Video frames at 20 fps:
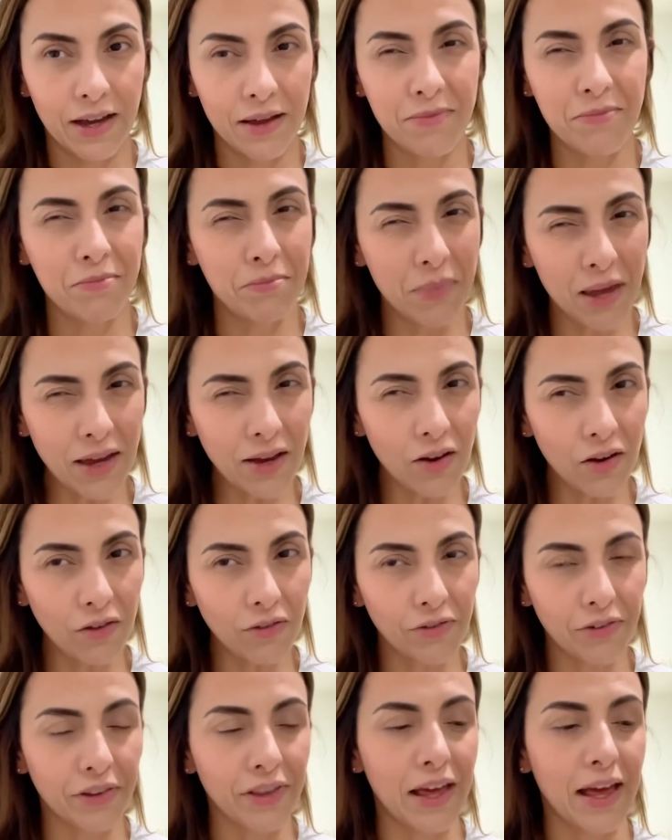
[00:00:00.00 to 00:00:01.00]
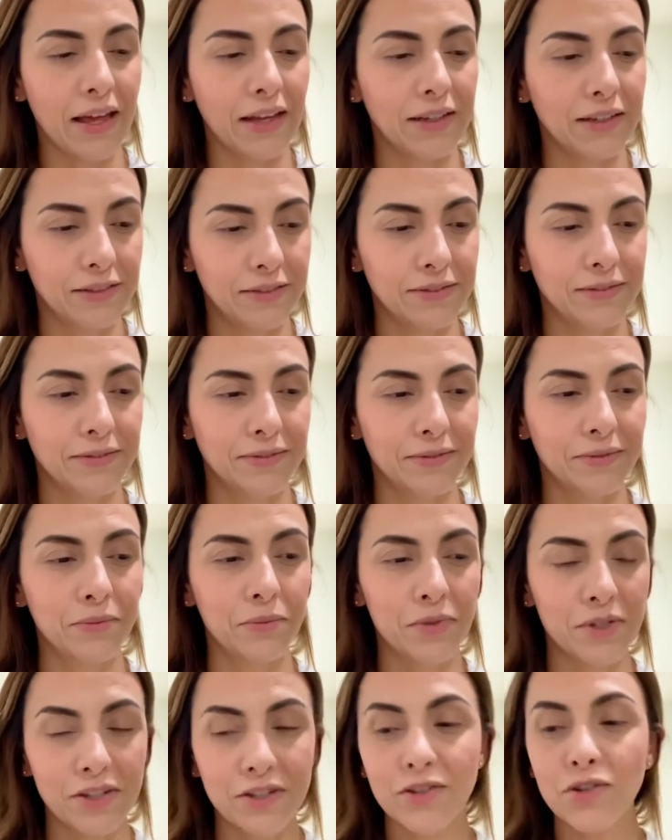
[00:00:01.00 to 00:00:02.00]
I may go for that.
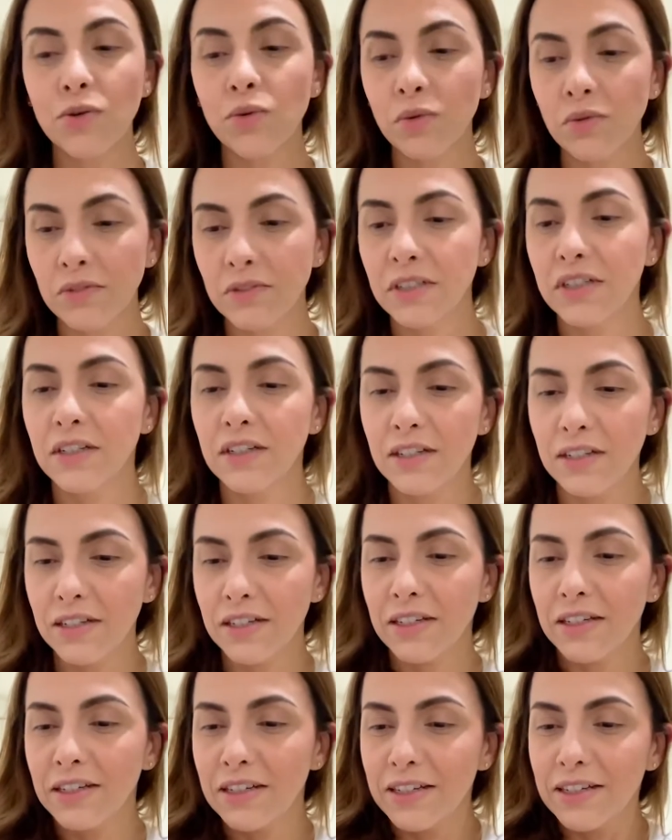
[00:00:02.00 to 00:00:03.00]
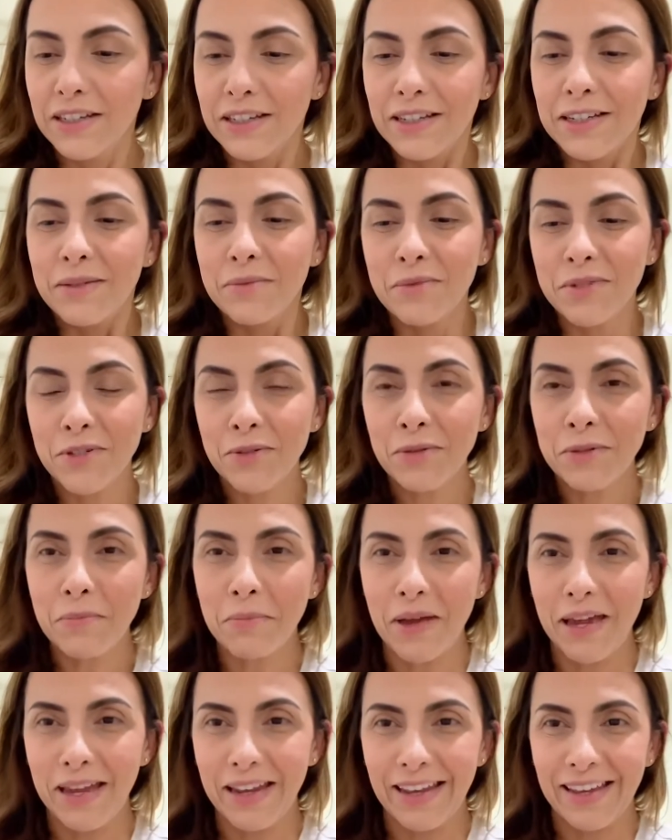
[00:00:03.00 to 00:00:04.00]
Still, still
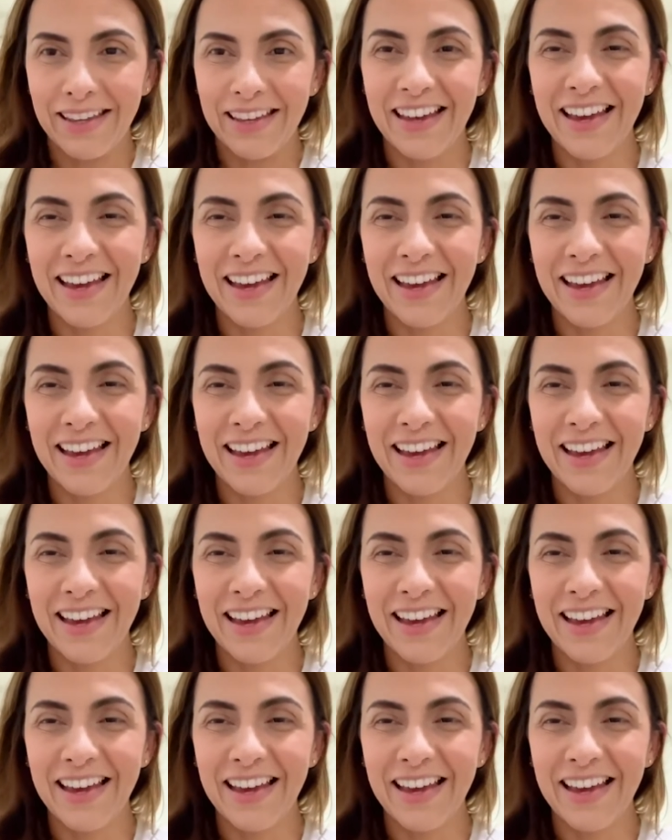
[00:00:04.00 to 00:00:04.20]
debating.